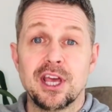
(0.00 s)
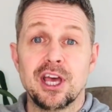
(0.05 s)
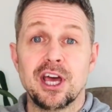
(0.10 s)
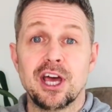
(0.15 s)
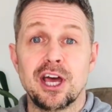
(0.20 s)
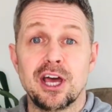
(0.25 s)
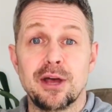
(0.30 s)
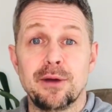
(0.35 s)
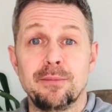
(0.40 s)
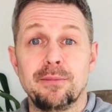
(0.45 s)

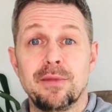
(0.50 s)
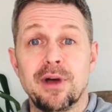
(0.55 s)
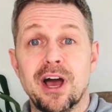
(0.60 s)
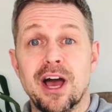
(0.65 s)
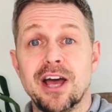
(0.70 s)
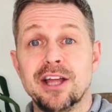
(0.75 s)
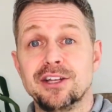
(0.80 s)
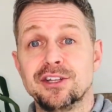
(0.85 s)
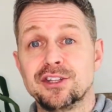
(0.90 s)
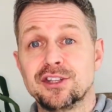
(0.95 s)

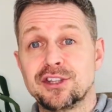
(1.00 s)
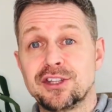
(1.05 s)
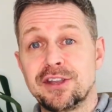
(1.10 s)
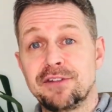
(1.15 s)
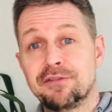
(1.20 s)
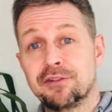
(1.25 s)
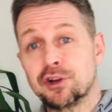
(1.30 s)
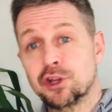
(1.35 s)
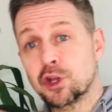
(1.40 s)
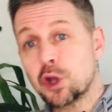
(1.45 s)
and
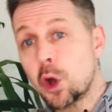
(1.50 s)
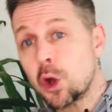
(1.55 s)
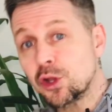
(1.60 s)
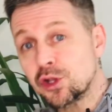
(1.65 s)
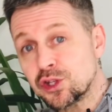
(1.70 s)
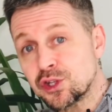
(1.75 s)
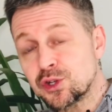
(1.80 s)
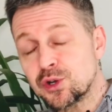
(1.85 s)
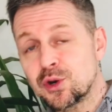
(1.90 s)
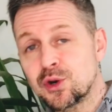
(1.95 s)
different
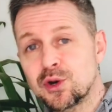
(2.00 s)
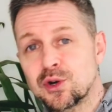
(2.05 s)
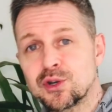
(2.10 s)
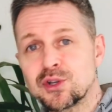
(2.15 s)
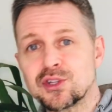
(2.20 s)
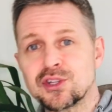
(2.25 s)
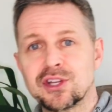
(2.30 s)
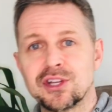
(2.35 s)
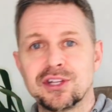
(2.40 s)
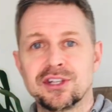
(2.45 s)

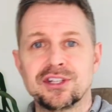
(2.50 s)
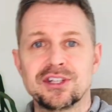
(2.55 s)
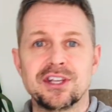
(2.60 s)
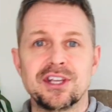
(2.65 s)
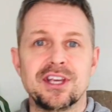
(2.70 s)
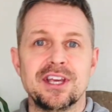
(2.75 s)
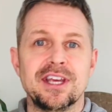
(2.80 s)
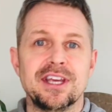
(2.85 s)
contours and